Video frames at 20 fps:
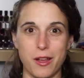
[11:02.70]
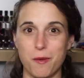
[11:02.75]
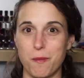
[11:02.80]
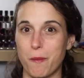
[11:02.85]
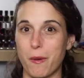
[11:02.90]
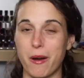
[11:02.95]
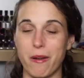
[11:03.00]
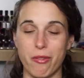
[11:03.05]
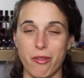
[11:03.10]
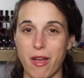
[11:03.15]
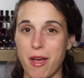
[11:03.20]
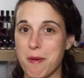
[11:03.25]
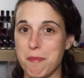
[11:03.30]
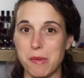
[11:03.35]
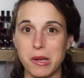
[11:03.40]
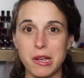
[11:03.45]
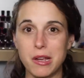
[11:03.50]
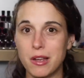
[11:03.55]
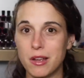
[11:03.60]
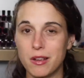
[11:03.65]
I can wear
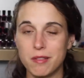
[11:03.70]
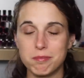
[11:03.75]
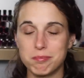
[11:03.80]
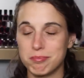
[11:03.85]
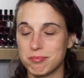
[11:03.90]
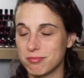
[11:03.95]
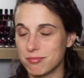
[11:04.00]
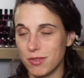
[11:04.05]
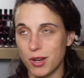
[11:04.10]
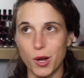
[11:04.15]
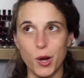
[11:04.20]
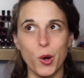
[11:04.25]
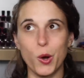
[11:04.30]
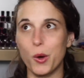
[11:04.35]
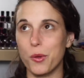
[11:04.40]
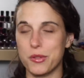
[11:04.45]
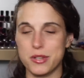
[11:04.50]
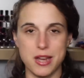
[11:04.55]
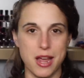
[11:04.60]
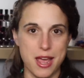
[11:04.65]
them
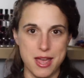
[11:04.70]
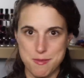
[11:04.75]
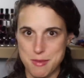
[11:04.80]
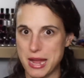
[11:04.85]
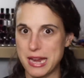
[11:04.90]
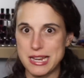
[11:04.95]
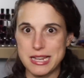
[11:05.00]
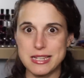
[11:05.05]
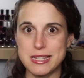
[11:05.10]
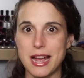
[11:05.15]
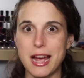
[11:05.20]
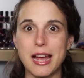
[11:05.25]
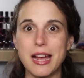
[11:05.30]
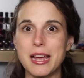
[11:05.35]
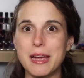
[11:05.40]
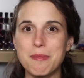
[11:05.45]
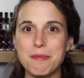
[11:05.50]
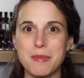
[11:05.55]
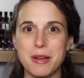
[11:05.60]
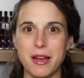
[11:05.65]
all the time,
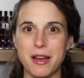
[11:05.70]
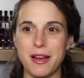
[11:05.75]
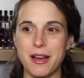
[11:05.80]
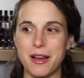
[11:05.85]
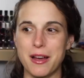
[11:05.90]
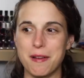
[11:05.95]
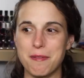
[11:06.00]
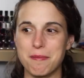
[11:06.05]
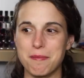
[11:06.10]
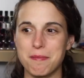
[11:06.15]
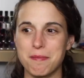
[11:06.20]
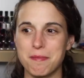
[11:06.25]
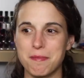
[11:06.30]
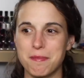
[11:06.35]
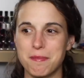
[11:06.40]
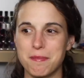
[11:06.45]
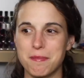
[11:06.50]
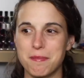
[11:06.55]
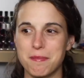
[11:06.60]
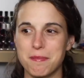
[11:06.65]
anytime,
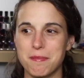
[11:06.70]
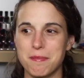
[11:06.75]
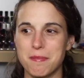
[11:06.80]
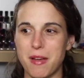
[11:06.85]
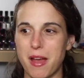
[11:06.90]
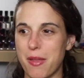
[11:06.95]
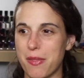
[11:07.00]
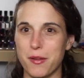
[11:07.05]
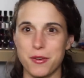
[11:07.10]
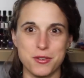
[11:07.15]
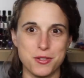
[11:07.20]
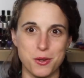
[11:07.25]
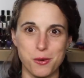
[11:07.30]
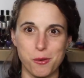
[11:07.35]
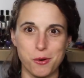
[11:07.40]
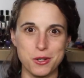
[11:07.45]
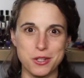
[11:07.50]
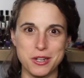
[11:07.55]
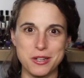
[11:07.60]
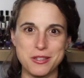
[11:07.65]
and they're
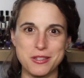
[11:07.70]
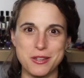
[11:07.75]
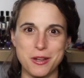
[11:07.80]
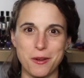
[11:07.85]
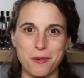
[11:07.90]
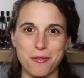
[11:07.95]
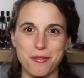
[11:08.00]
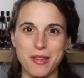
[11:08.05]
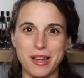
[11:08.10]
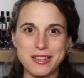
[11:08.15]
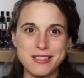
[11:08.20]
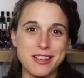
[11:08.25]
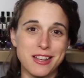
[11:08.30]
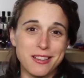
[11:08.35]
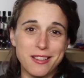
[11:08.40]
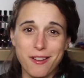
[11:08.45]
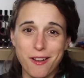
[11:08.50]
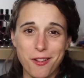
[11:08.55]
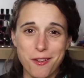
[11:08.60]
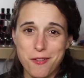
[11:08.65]
so gorgeous. So that's
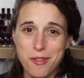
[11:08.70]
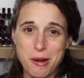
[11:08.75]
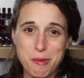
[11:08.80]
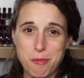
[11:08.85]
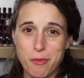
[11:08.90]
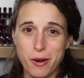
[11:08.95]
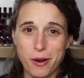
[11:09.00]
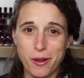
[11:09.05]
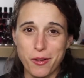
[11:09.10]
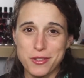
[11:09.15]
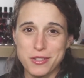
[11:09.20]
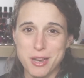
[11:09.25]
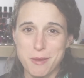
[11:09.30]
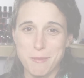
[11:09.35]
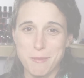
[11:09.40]
like the color that I'm wearing all the